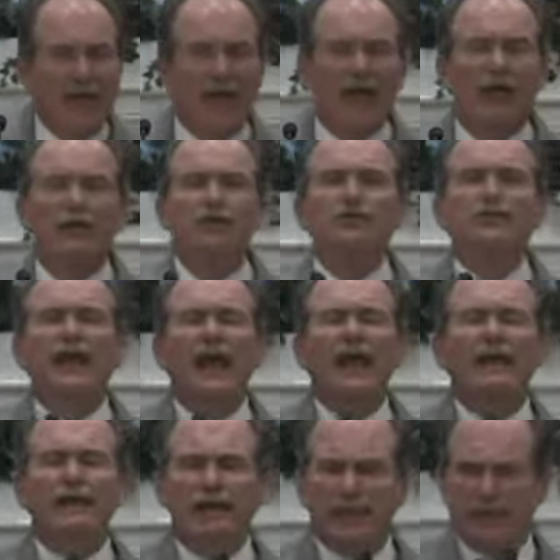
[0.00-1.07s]
And you
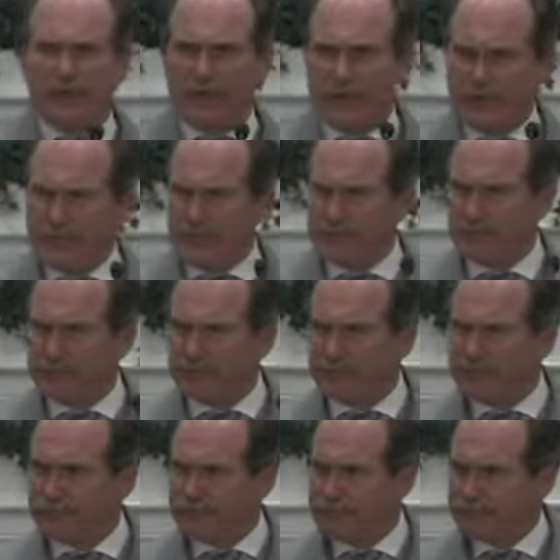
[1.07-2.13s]
can get through.
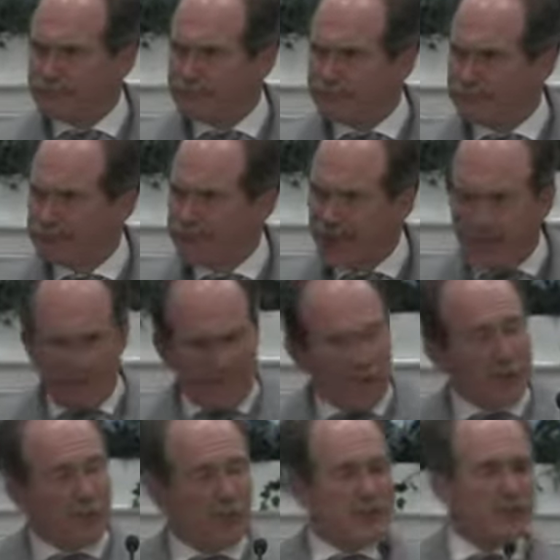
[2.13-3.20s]
I've
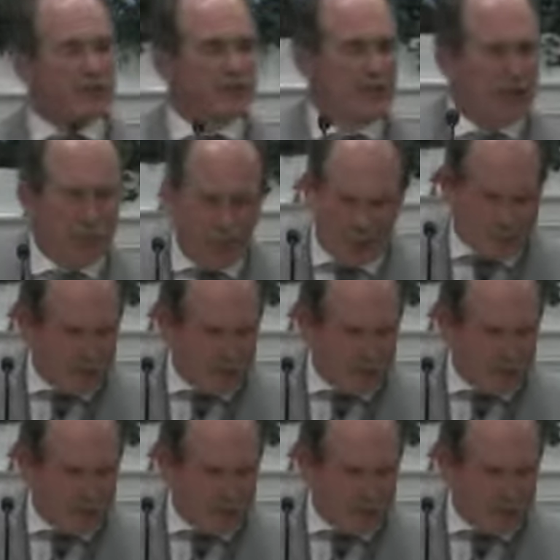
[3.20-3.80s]
heard preachers say, Bless